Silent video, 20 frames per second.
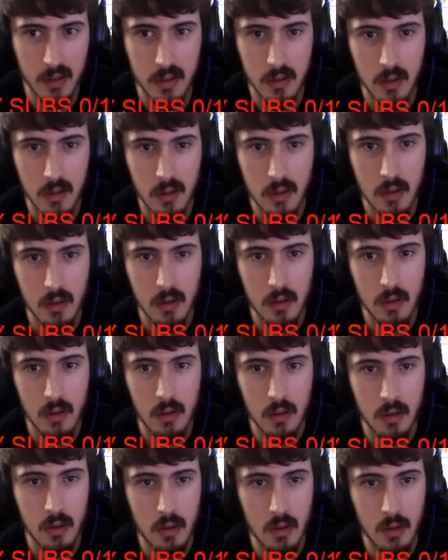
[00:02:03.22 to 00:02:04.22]

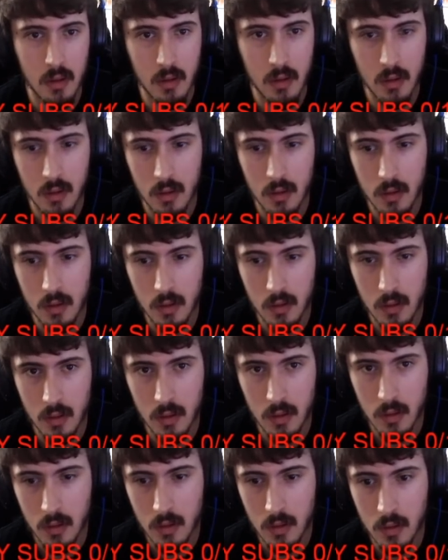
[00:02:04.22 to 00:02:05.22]

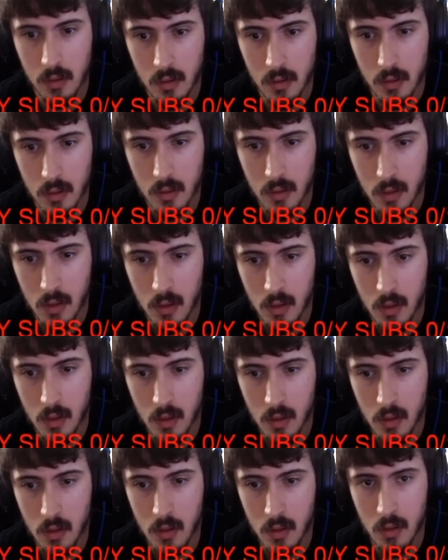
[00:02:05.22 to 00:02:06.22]

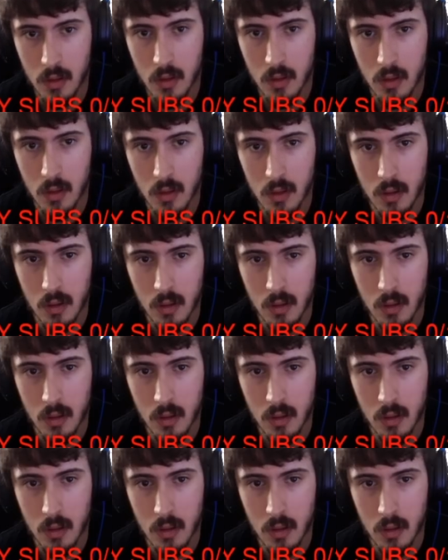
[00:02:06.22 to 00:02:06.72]
Nothing is said.